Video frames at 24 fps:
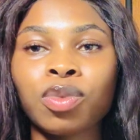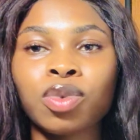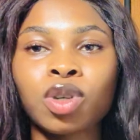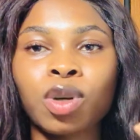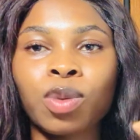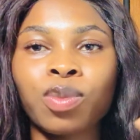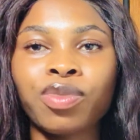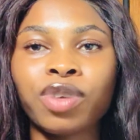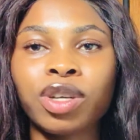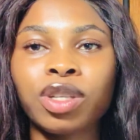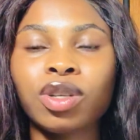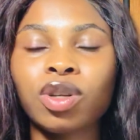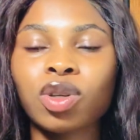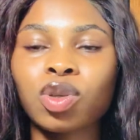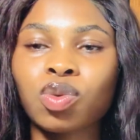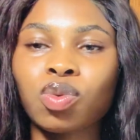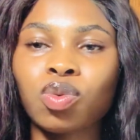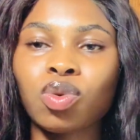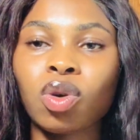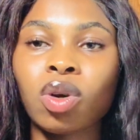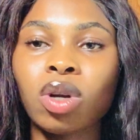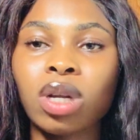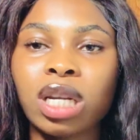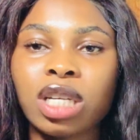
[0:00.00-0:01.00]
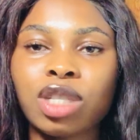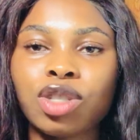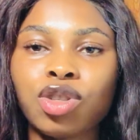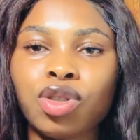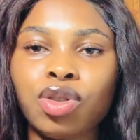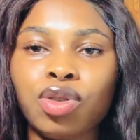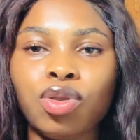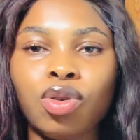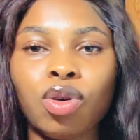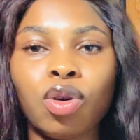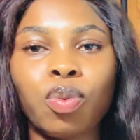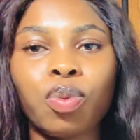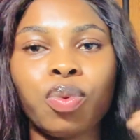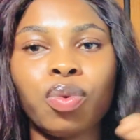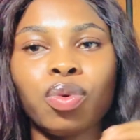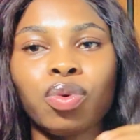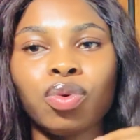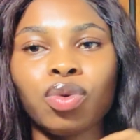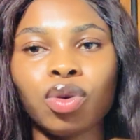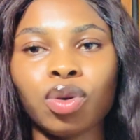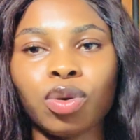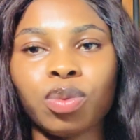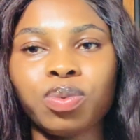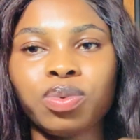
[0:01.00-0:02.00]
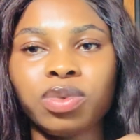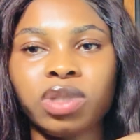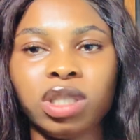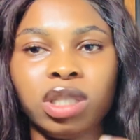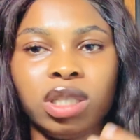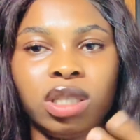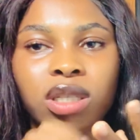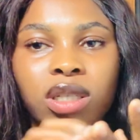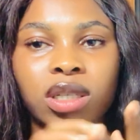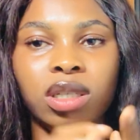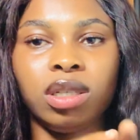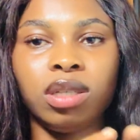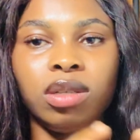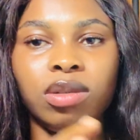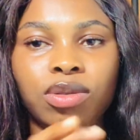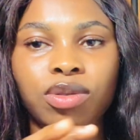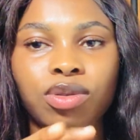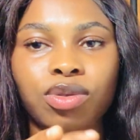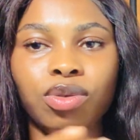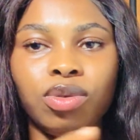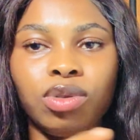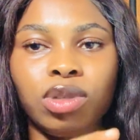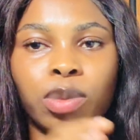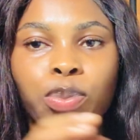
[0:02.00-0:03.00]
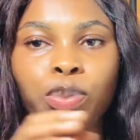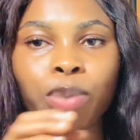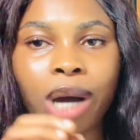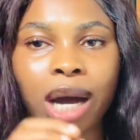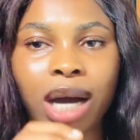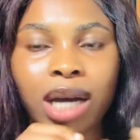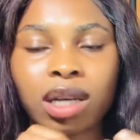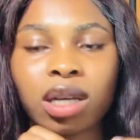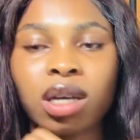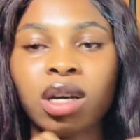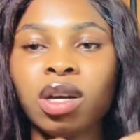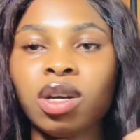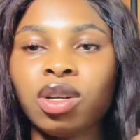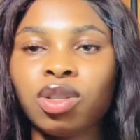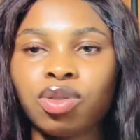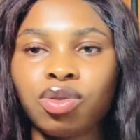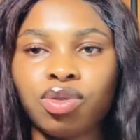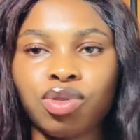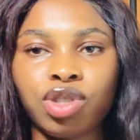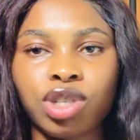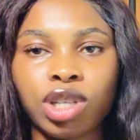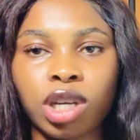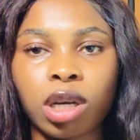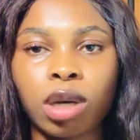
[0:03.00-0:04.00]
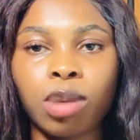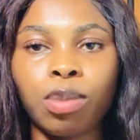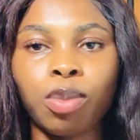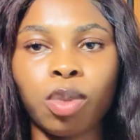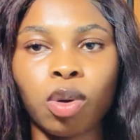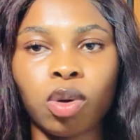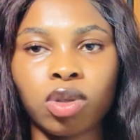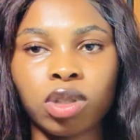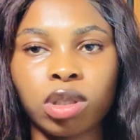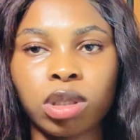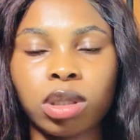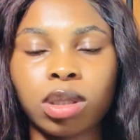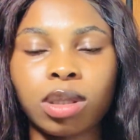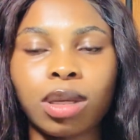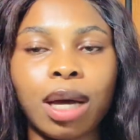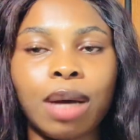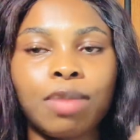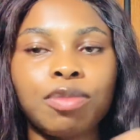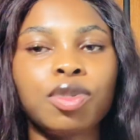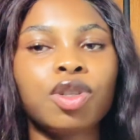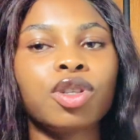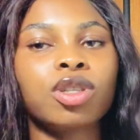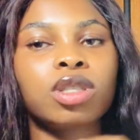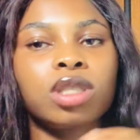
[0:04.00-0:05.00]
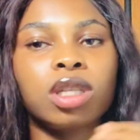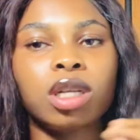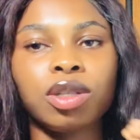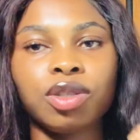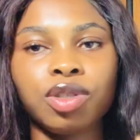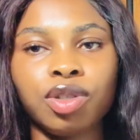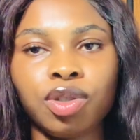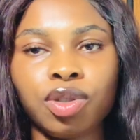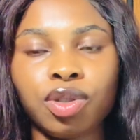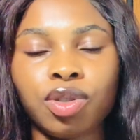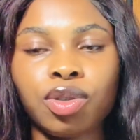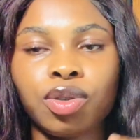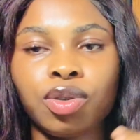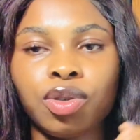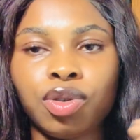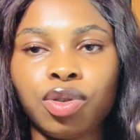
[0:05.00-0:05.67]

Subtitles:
vendors will not let you open up the the pack to check, but I'm just telling you so you